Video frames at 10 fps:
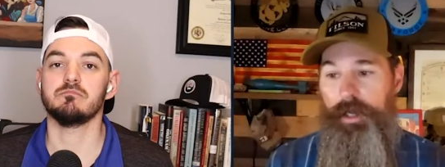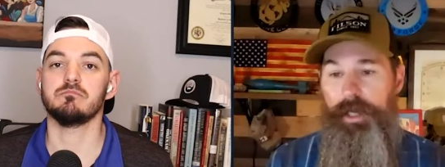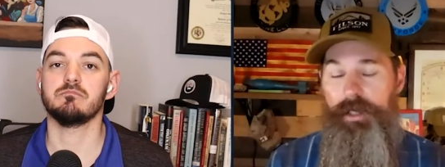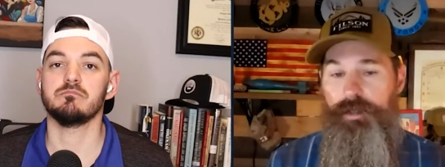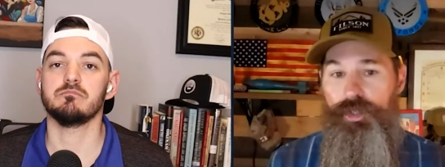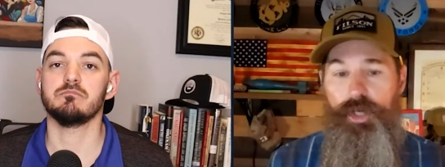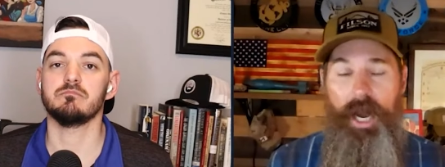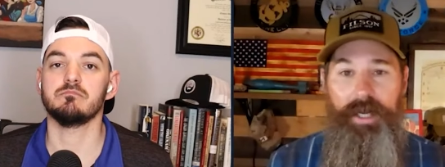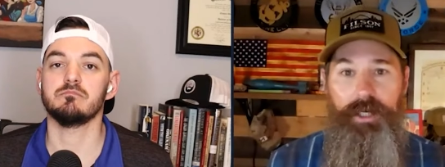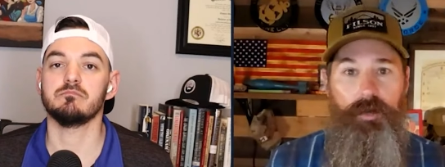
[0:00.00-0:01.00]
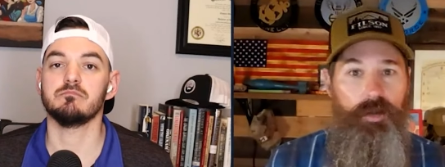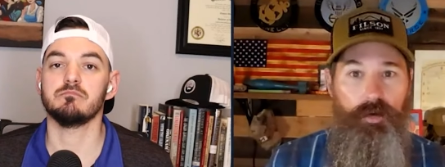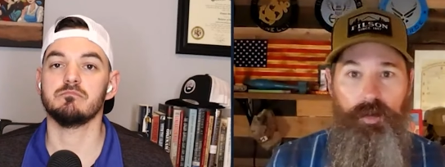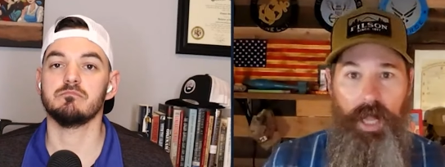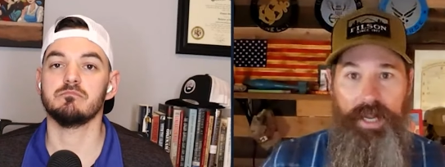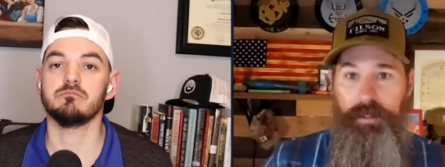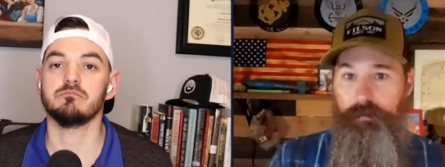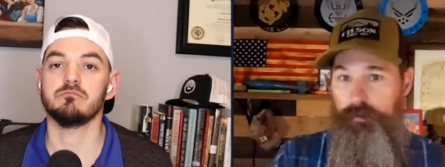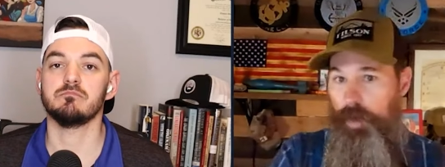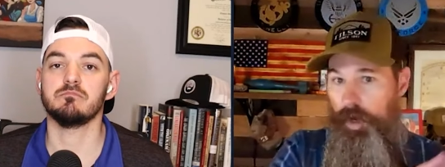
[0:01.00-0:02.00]
Speaker 1: is shining a little light
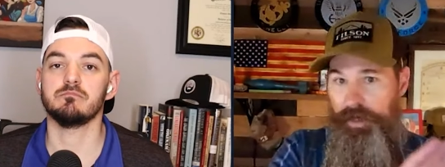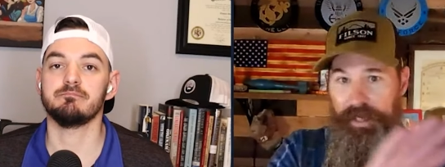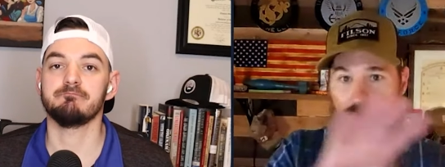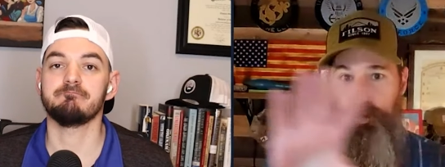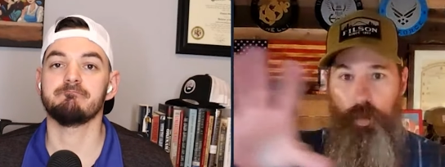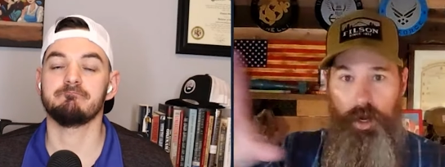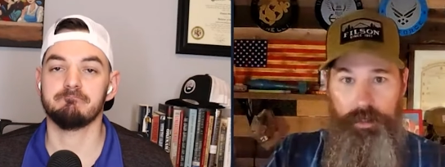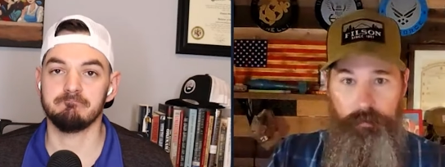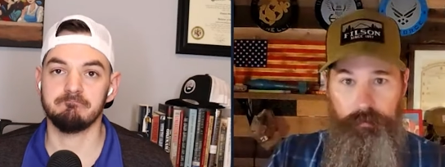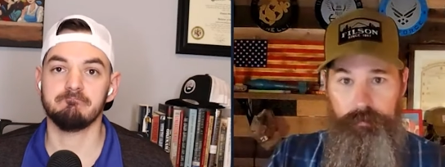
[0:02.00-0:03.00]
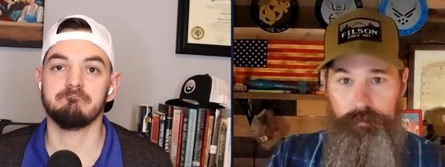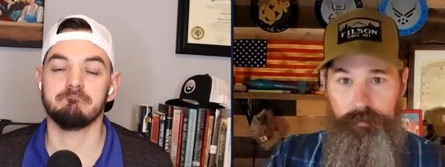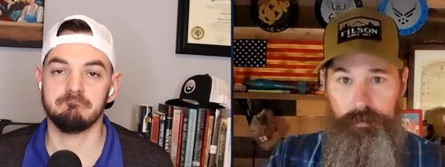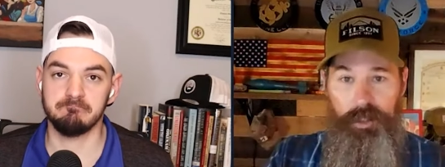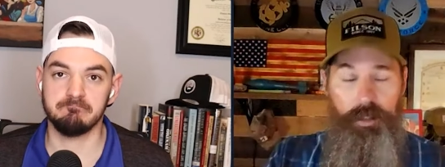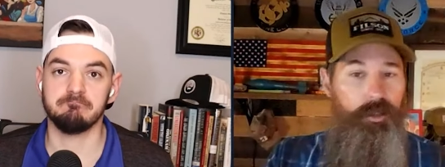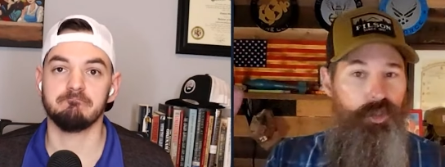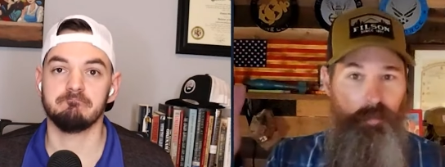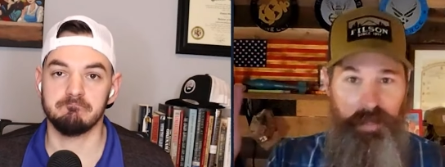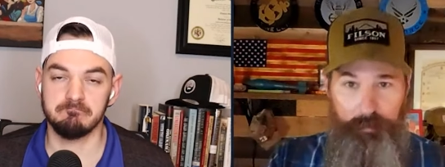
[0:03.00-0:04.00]
on each one
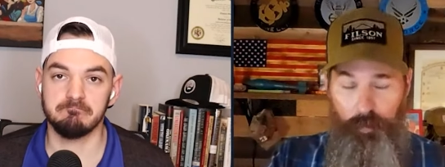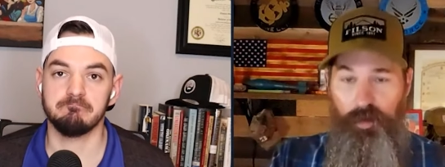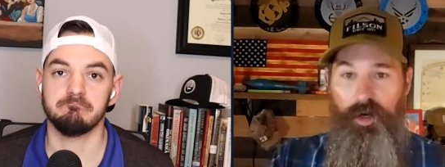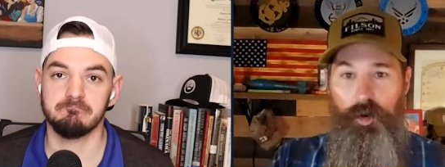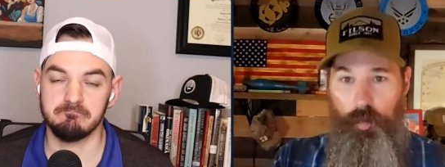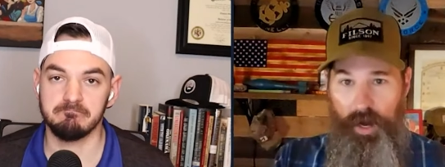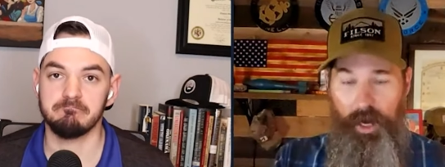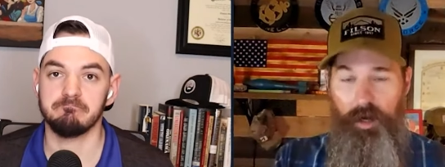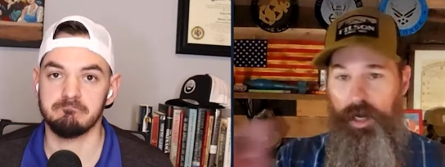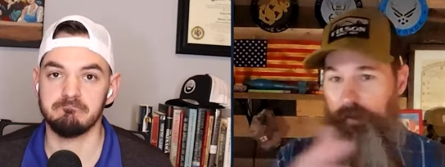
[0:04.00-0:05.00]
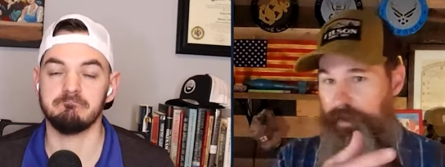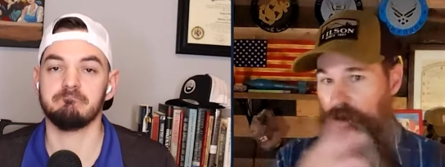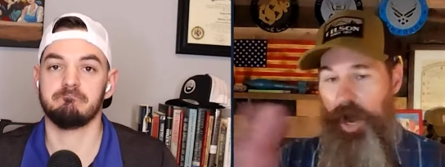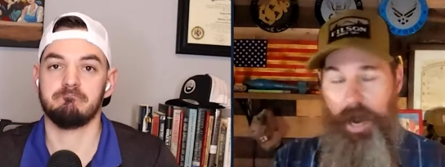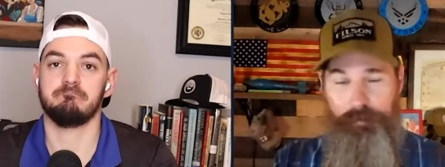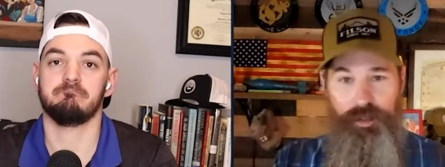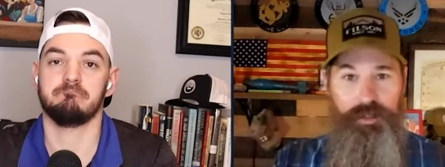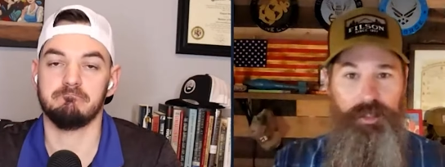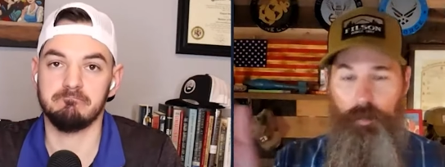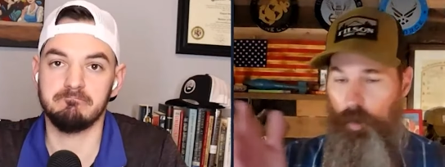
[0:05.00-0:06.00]
so people are aware of their
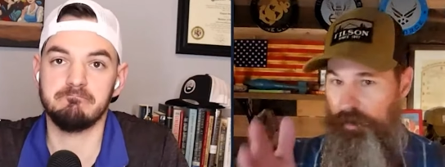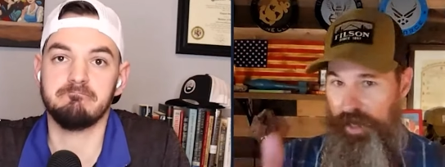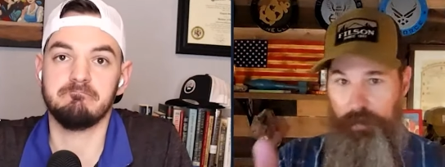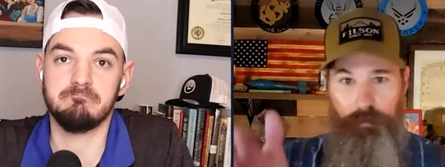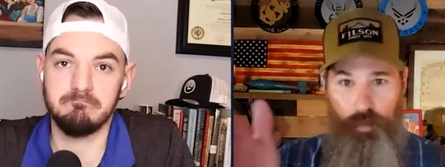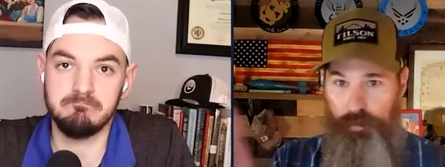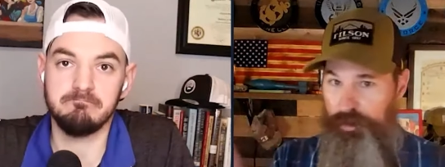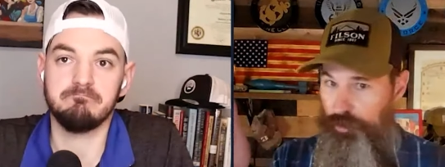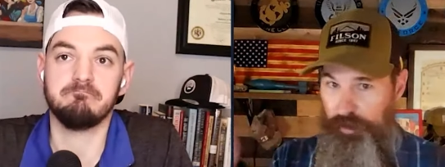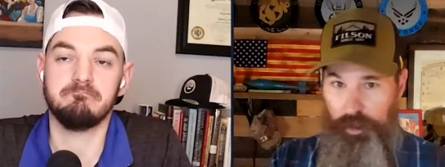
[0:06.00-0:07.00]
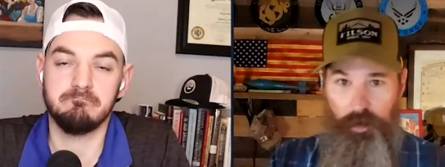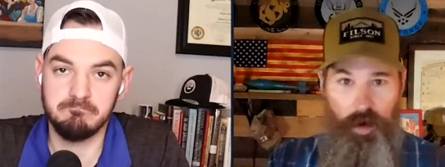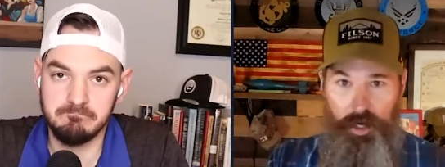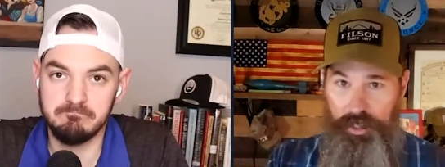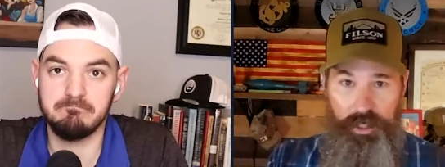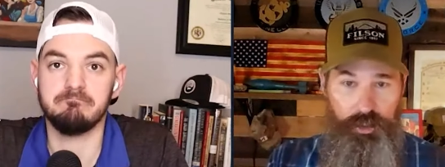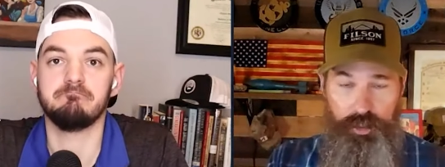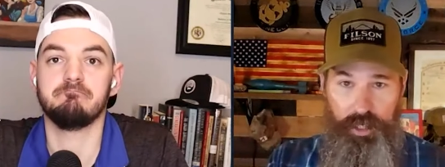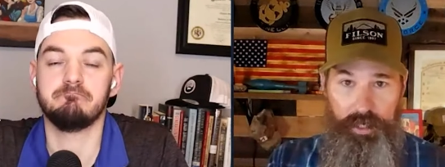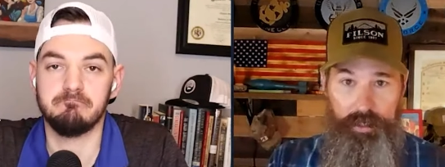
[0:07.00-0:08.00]
options and where they can pull the trigger on each
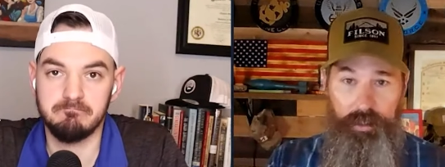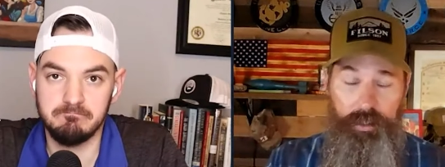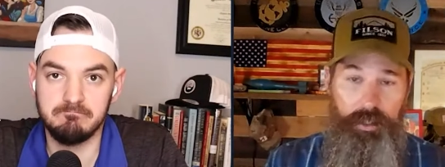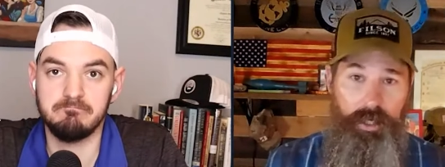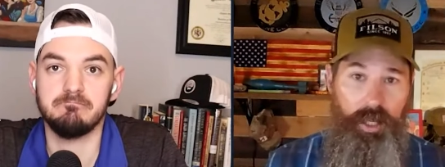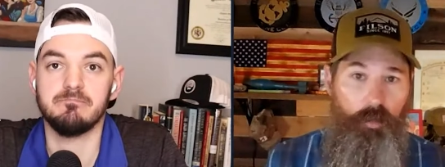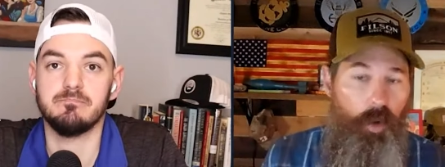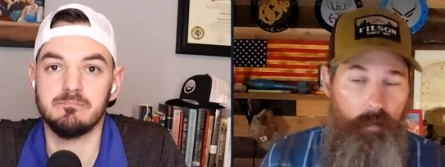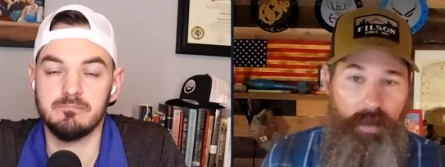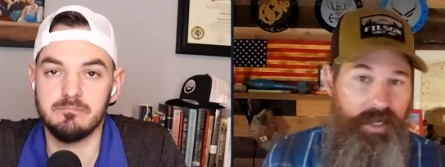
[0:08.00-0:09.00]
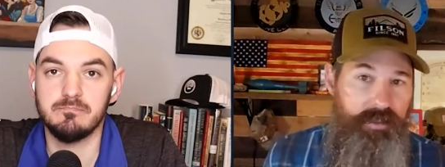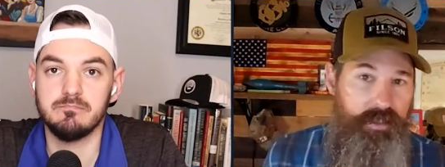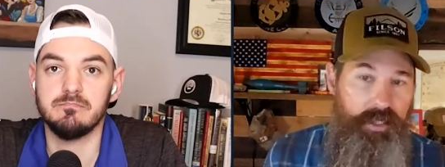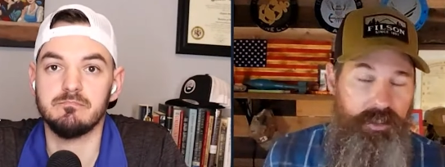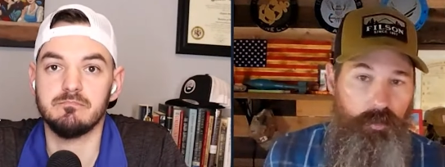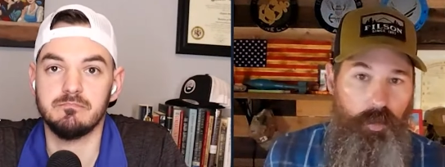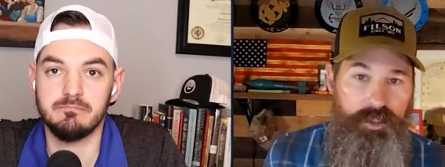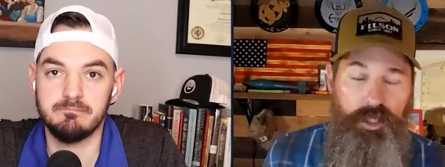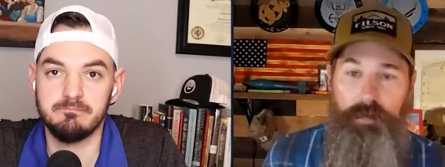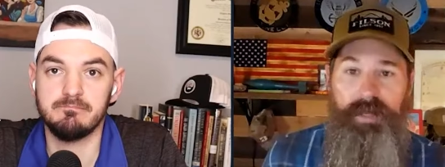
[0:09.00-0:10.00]
thing and what makes sense and what's
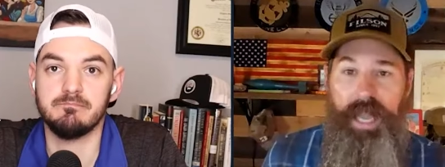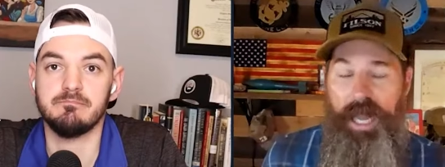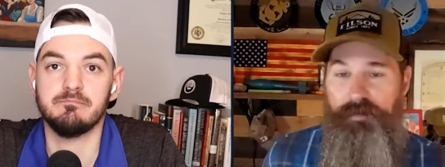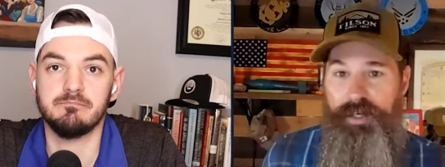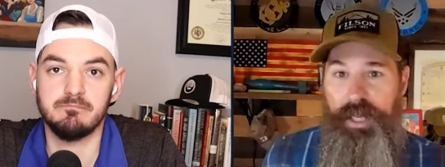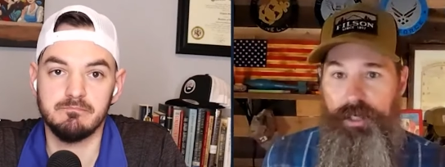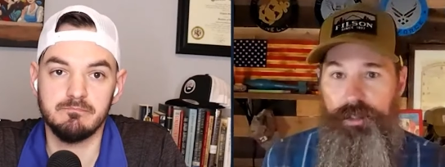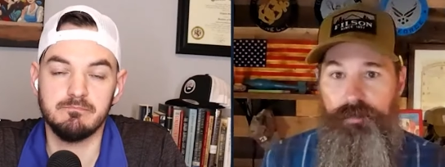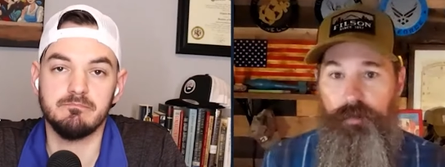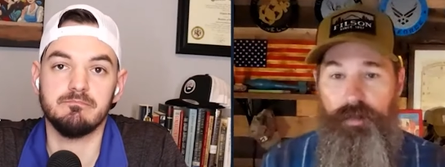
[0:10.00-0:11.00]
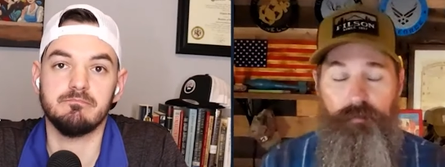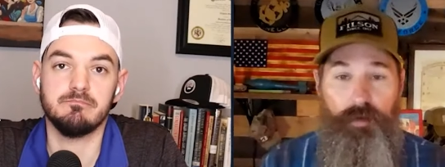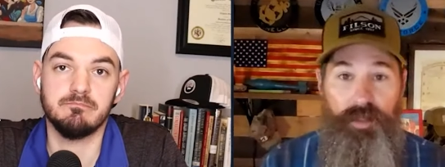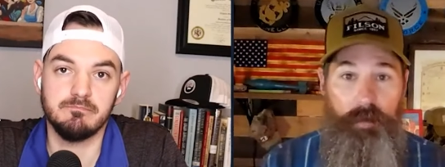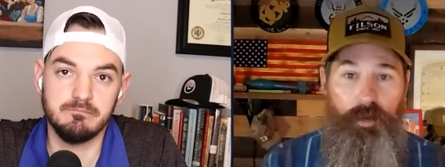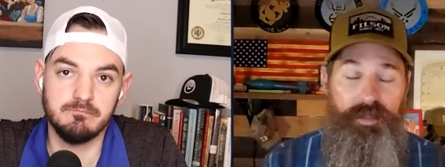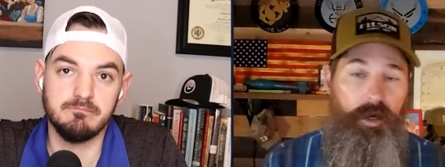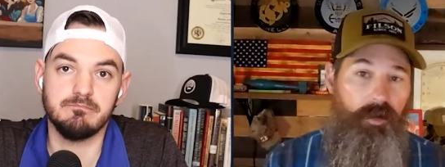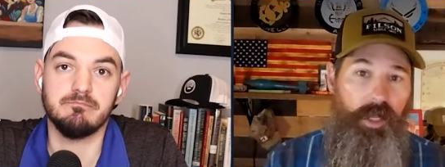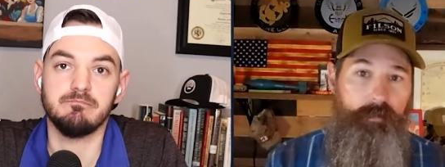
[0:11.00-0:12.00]
going to be advantageous for, for them with their
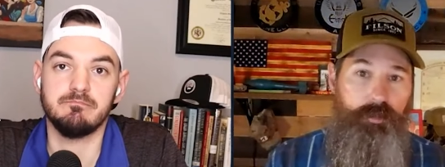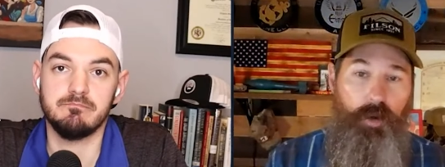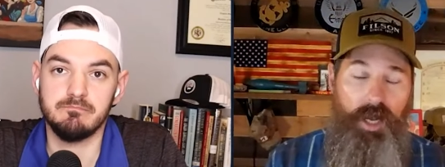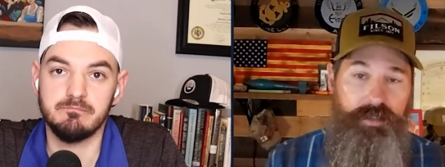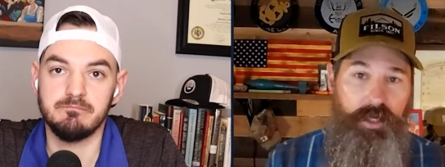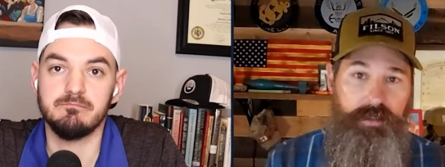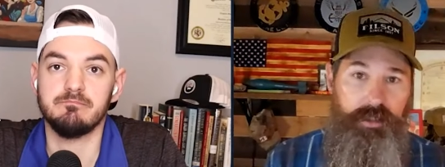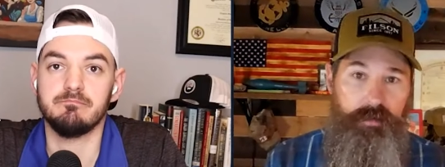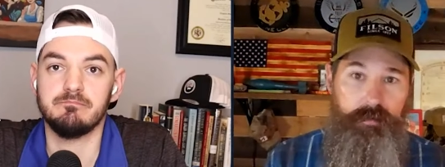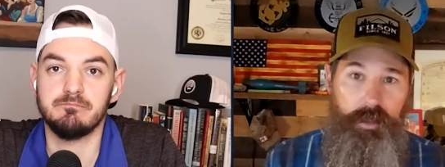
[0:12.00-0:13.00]
claims processing.